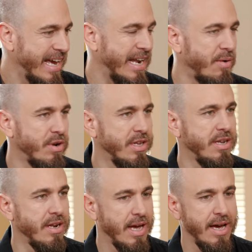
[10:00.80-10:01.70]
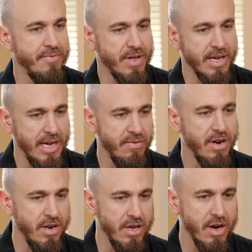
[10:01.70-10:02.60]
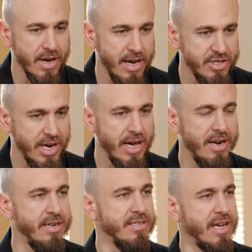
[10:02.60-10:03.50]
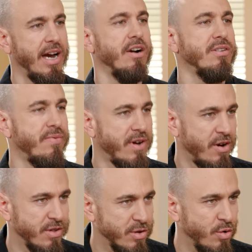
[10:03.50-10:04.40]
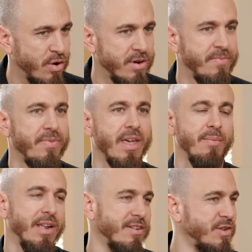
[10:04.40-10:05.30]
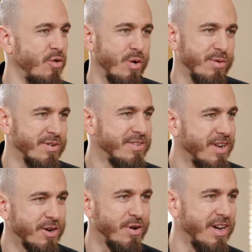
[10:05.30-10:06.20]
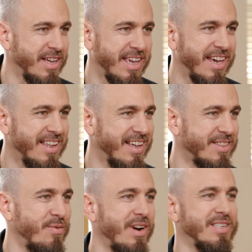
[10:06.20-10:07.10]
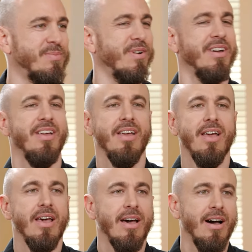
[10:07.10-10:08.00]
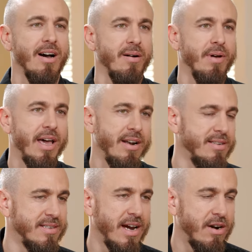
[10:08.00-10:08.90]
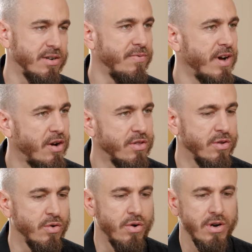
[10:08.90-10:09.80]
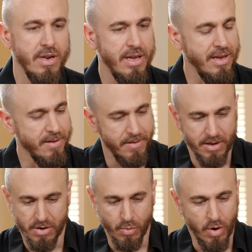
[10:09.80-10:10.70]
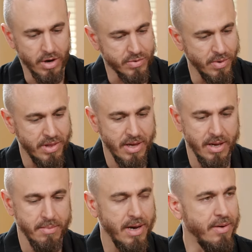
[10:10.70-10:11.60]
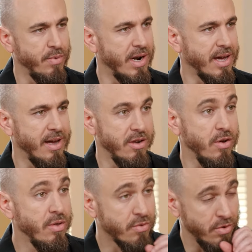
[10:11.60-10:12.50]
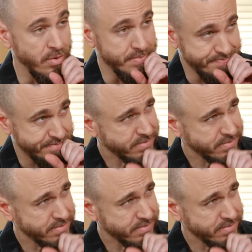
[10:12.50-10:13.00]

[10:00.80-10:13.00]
and I really did have like even at a young age I had a desire to follow the Lord. I mean I was a normal knuckleheaded kid like the rest, but um, had a desire to follow the Lord, and he you know walked with Him. Uh, when I got in youth group,